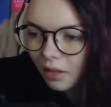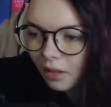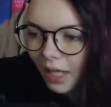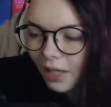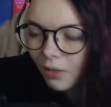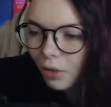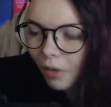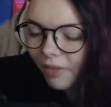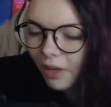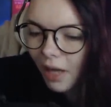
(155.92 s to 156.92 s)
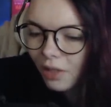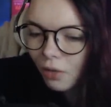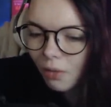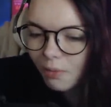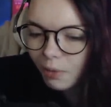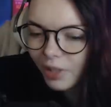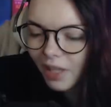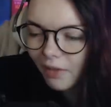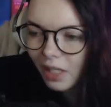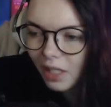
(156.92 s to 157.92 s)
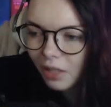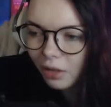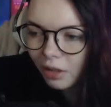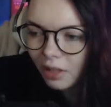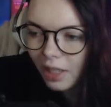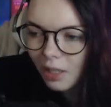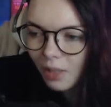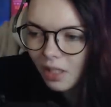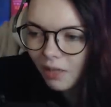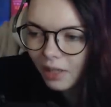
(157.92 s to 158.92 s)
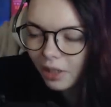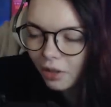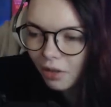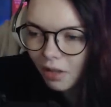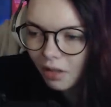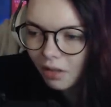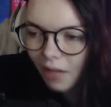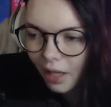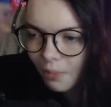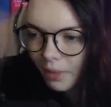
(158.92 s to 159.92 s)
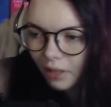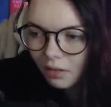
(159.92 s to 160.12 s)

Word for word: I don't know if I... I don't remember what Seven Sister looked like specifically under the helmet.